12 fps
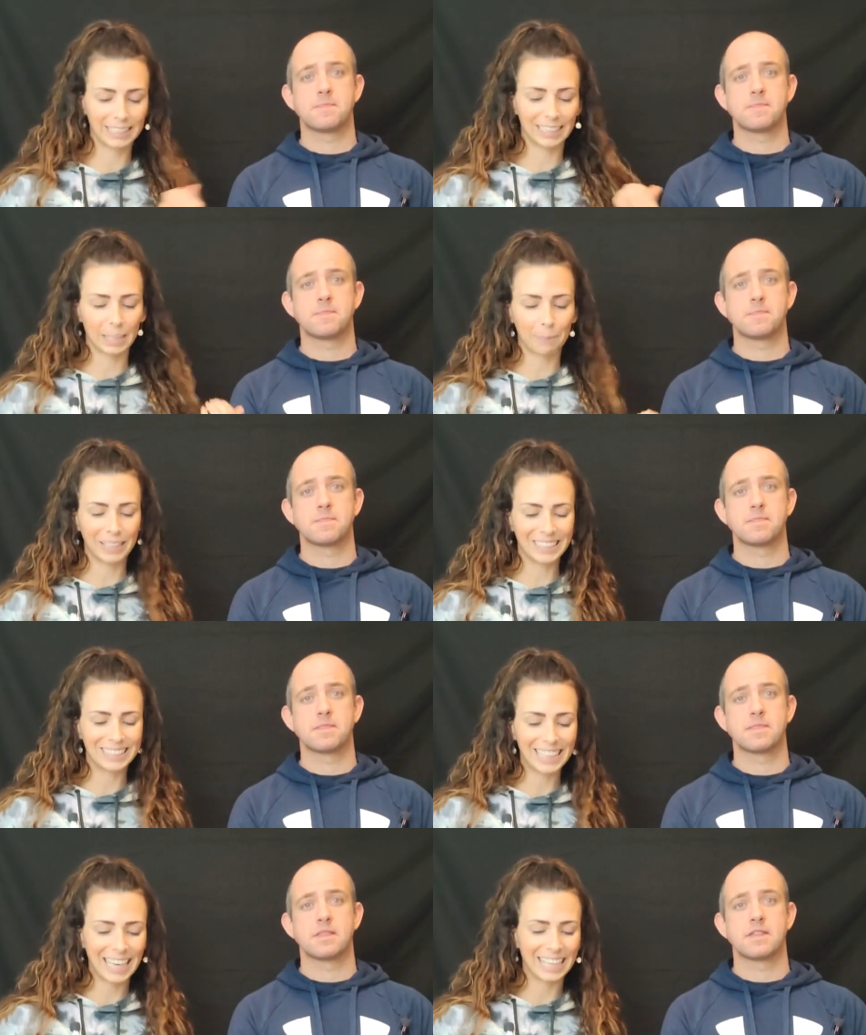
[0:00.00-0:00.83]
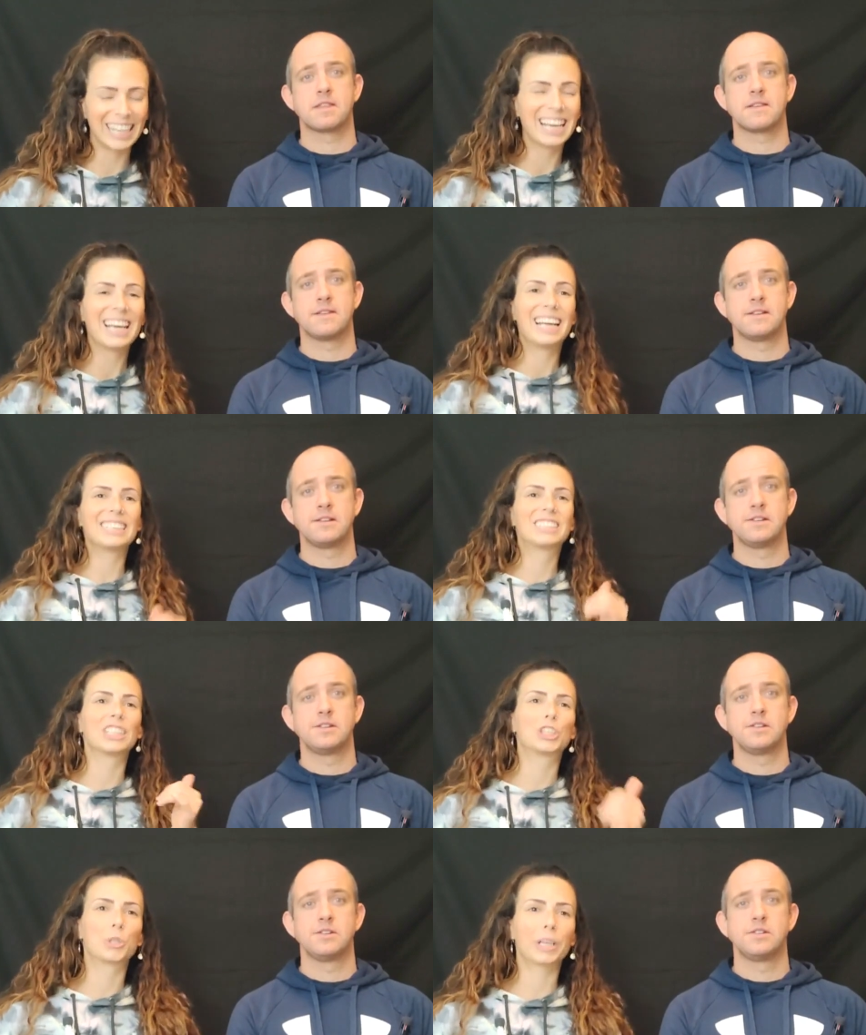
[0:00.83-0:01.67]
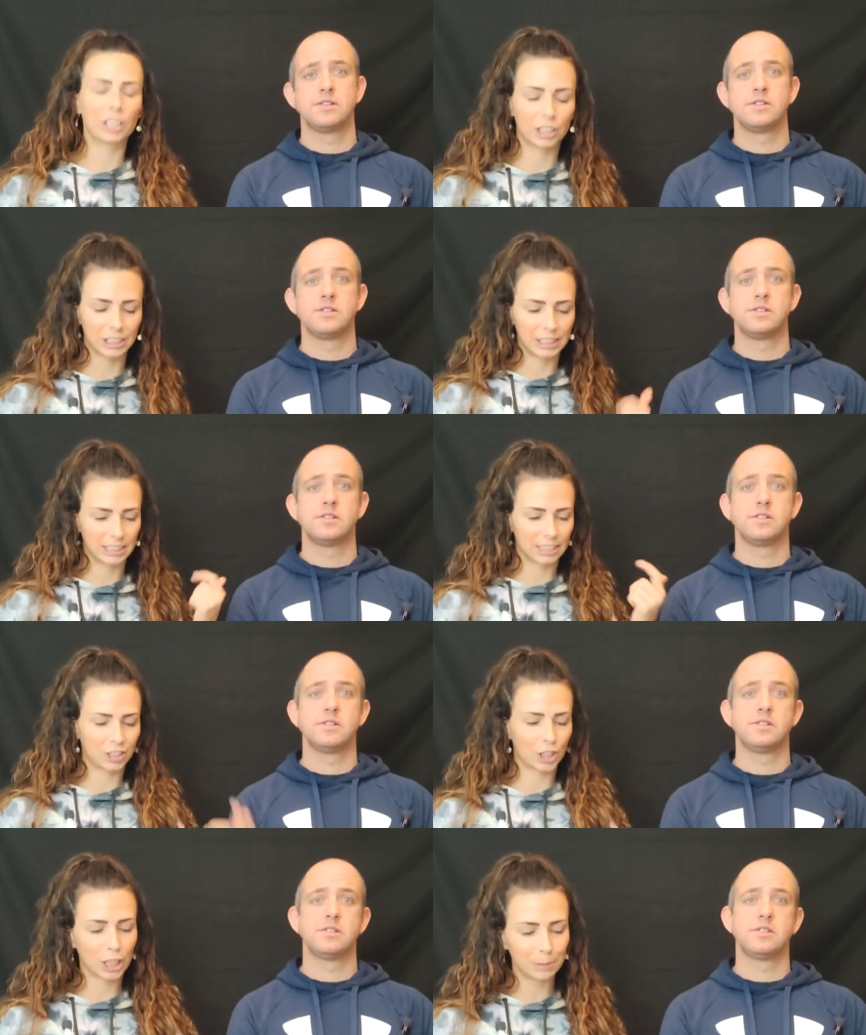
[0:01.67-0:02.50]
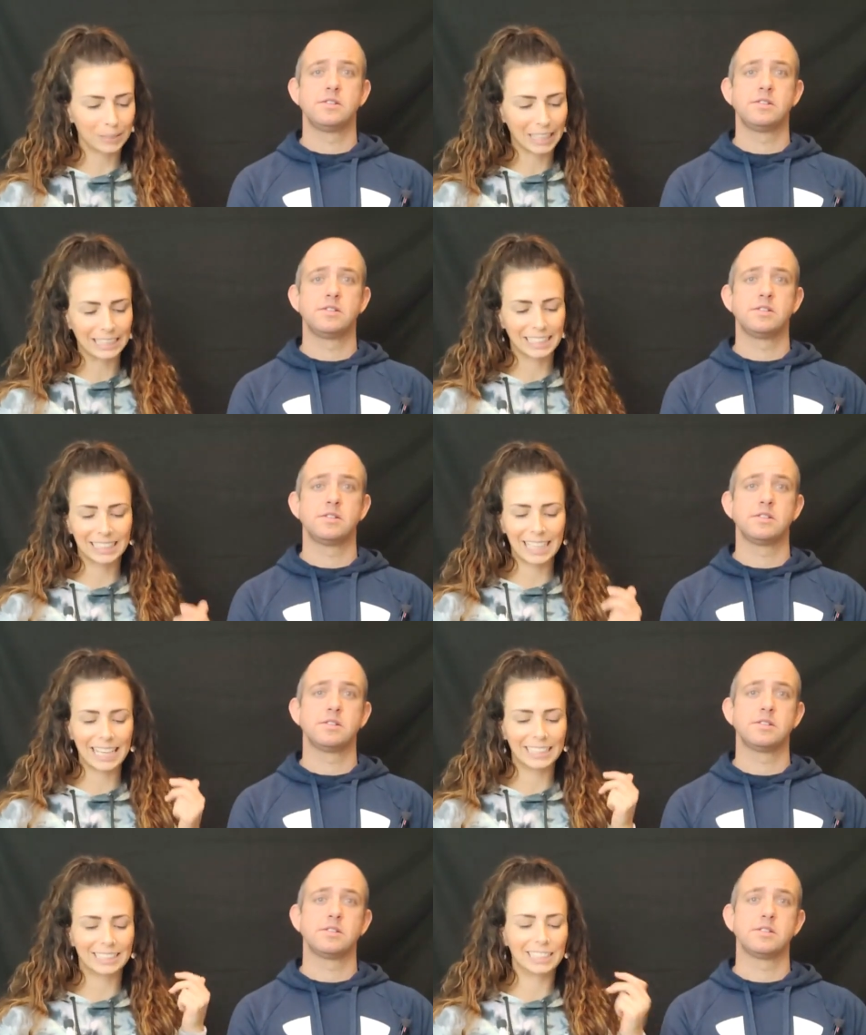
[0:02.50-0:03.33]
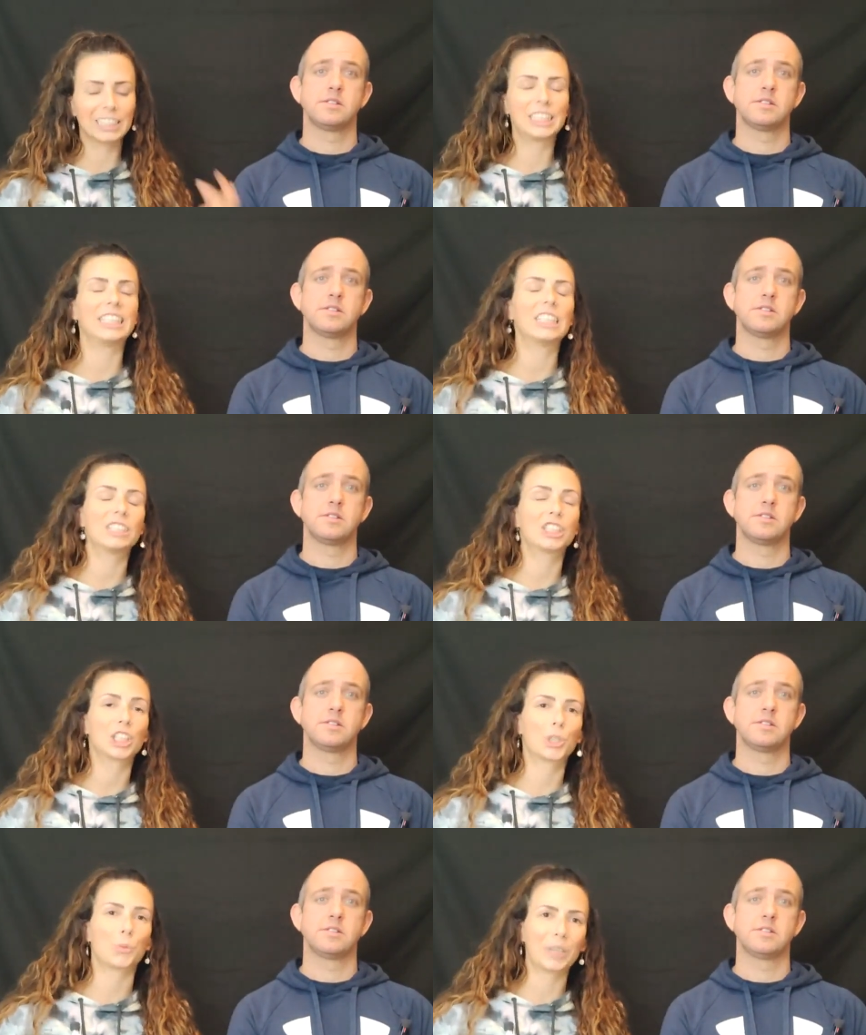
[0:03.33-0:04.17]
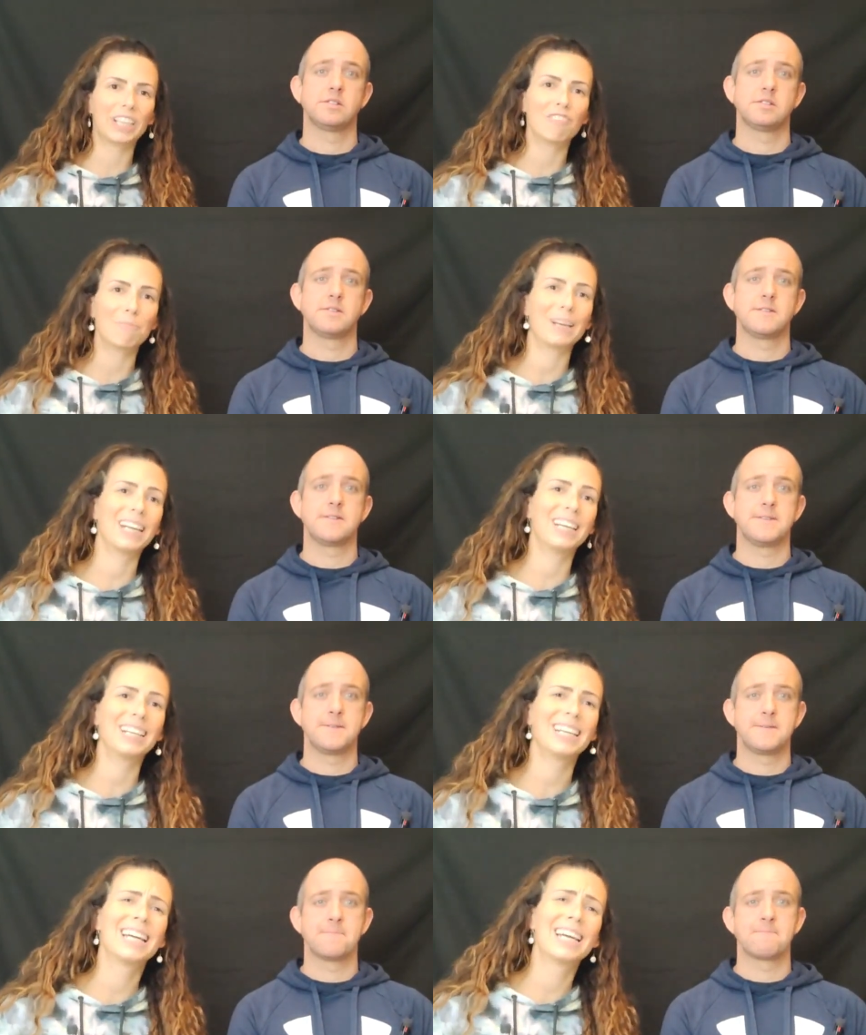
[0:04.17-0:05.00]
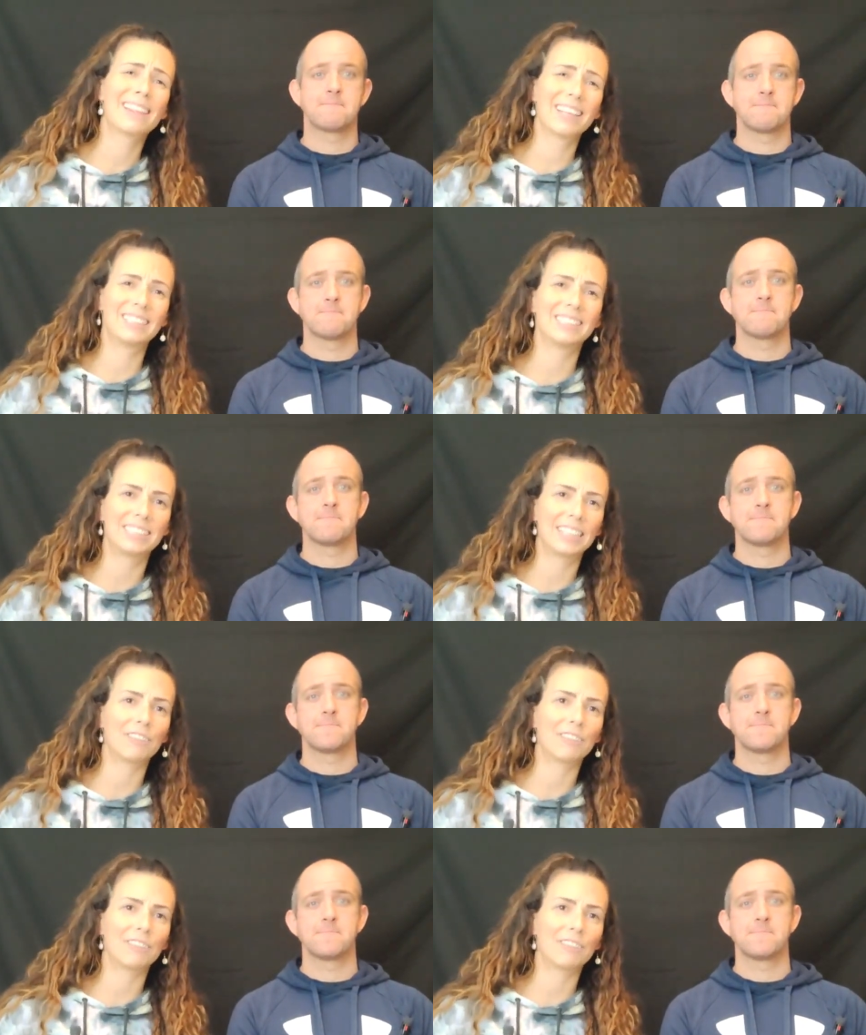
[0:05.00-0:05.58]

Speaker 1: And like Mike said, it's the triggers, it's the circumstances, and it's the degree of pain that is